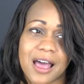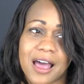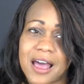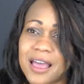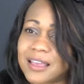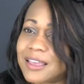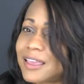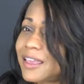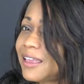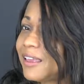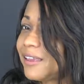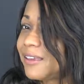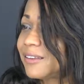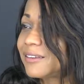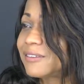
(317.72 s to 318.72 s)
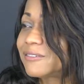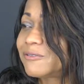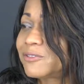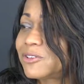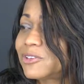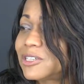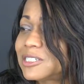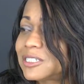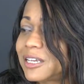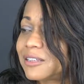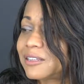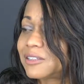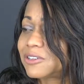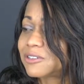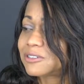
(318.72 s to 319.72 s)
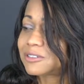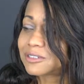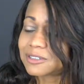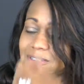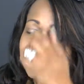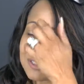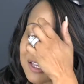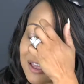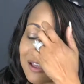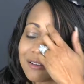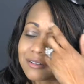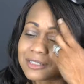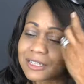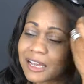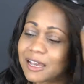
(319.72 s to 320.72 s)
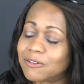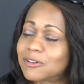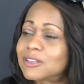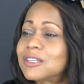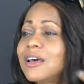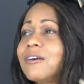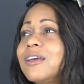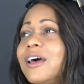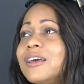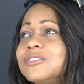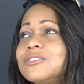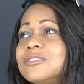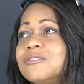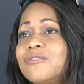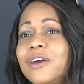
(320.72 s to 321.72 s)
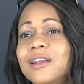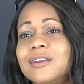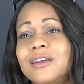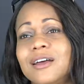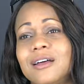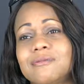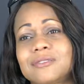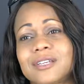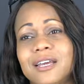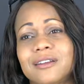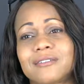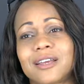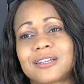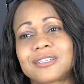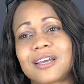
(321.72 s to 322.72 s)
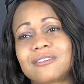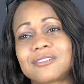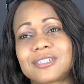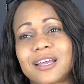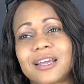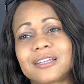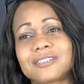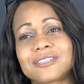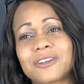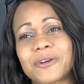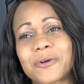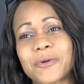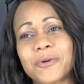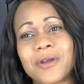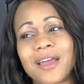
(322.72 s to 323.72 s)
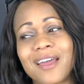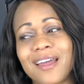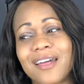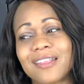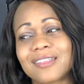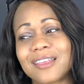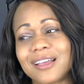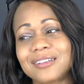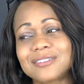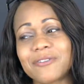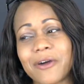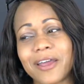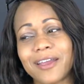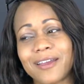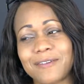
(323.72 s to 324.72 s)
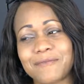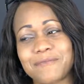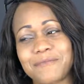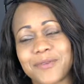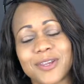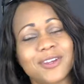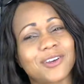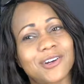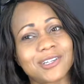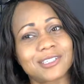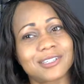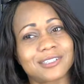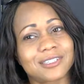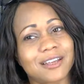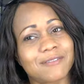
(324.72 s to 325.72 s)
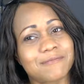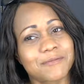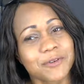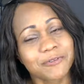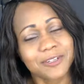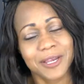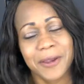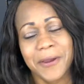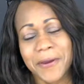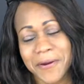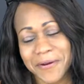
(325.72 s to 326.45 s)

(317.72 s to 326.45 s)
I can't really say that there's a downside without actually finding the upside of that downside. So that's why I've been here since I've moved here.